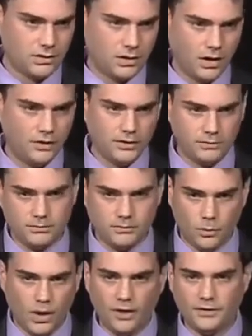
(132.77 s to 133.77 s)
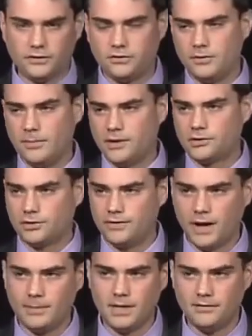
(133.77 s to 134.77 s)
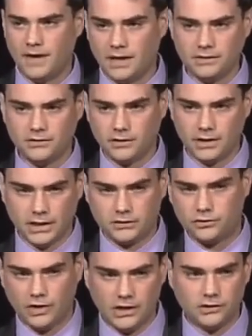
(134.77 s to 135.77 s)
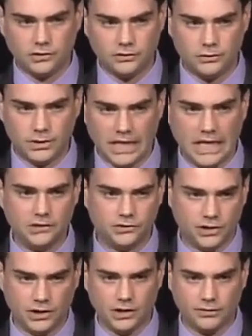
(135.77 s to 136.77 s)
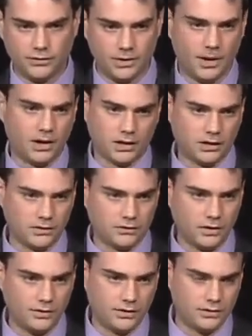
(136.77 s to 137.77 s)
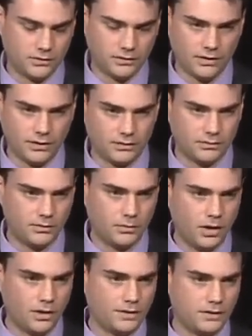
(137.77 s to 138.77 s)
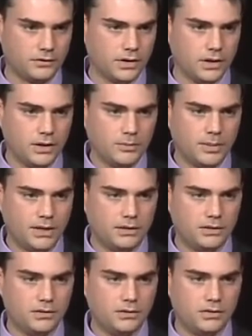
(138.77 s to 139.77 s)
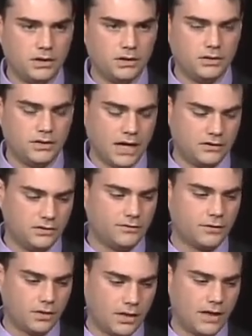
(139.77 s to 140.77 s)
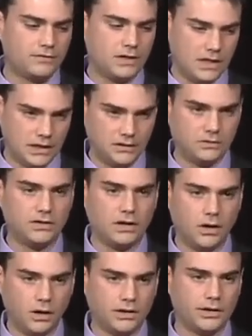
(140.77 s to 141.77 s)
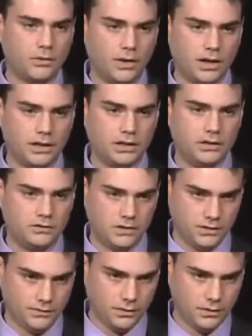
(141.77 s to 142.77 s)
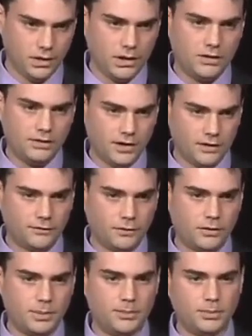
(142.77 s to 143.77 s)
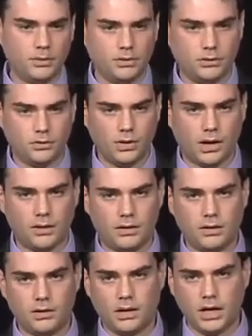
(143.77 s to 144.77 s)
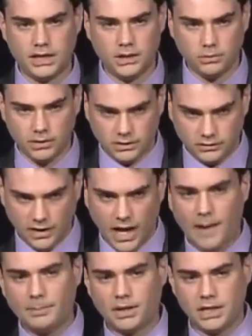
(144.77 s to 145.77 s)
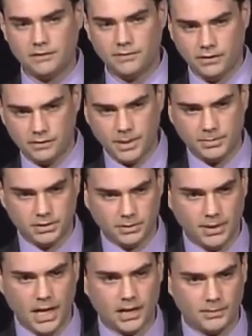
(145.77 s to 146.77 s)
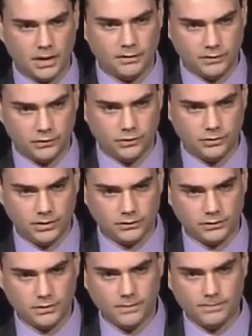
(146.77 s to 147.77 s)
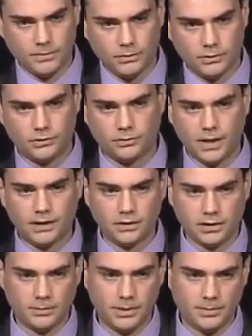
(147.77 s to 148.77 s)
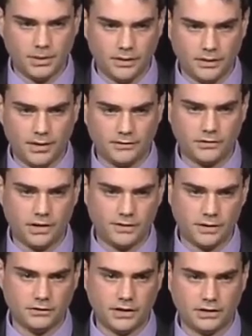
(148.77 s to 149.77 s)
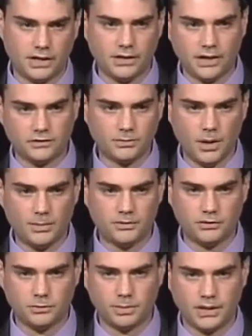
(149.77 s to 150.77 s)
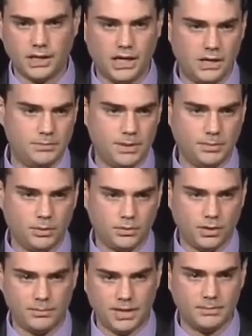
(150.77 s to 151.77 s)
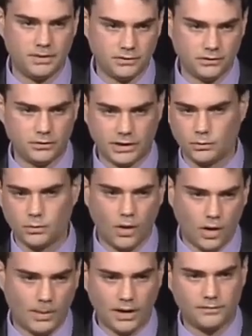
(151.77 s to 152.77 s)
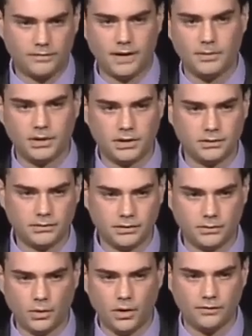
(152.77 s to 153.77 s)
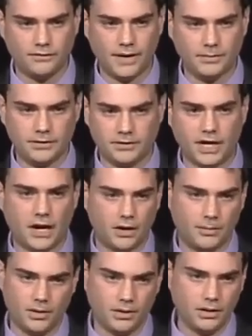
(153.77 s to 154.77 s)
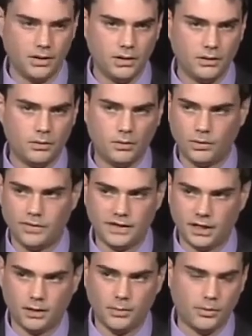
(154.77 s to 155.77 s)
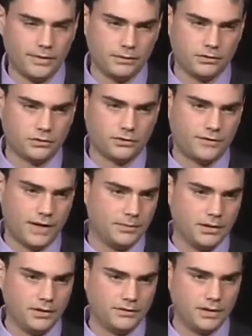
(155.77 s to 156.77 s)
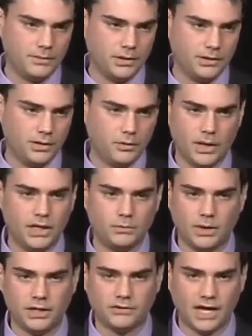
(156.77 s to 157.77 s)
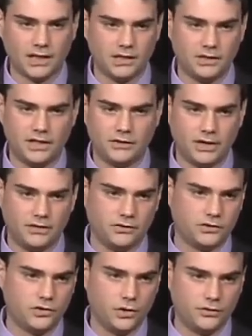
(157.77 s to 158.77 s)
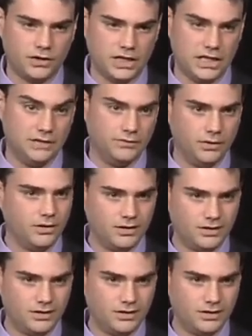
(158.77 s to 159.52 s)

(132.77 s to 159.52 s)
All that wealth is a measure of how many voluntary exchanges you engaged in a free market. That's all that wealth is. But the idea for the left is that all inequality is evil. Therefore, the people who are unequal at the top are evil and the people at the bottom are virtuous. Which is why you'll hear people on the left say things like they like small business, but they hate people who are big business, like the Walmart family, right? The Walton family. They're terrible. Well, were they terrible when they were just a family living in the middle of nowhere? When exactly did they transition over into evil?